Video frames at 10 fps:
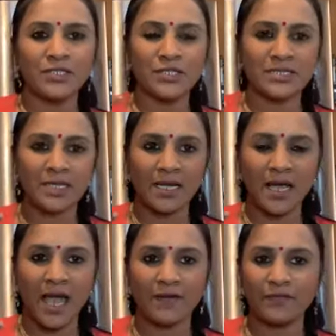just that
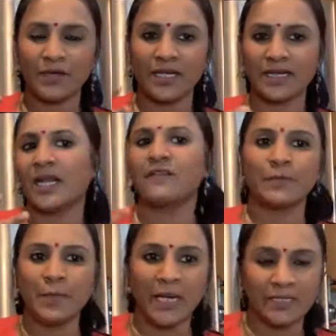I've
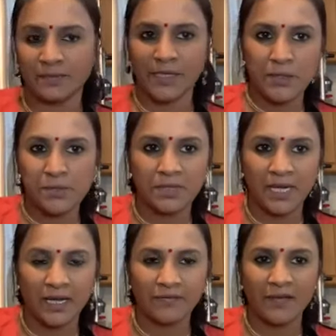applied in my own
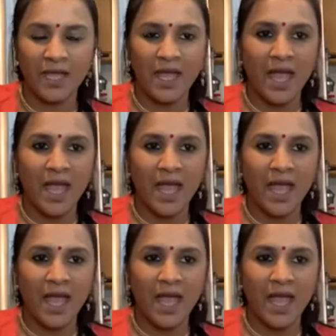life